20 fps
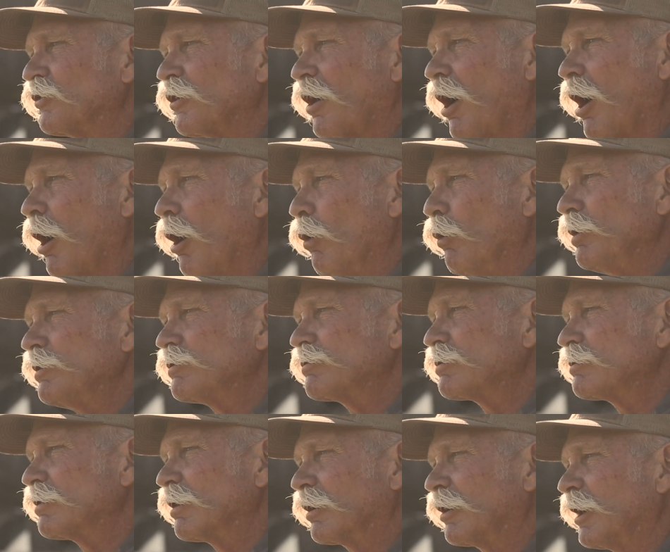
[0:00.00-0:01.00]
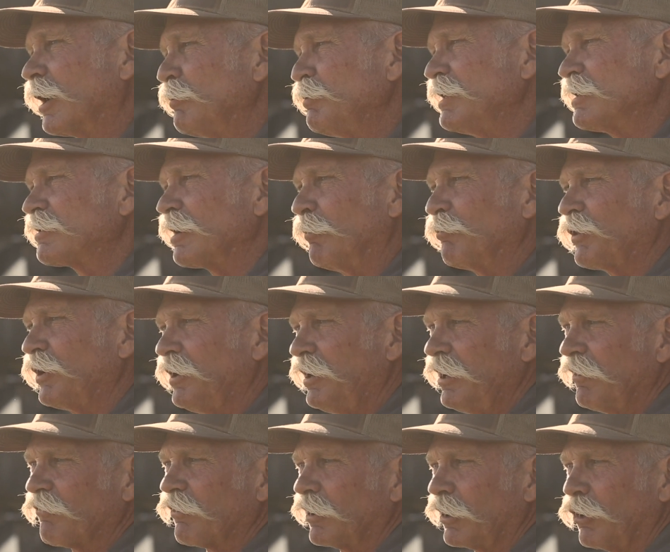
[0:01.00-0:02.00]
always going to be something
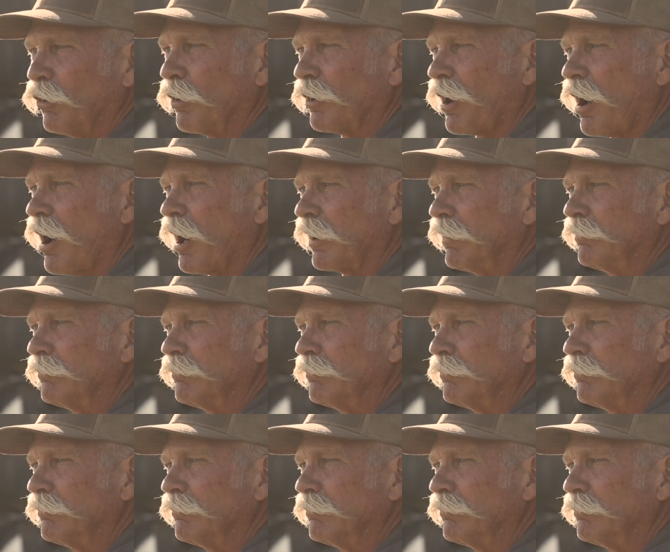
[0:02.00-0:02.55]
different going on.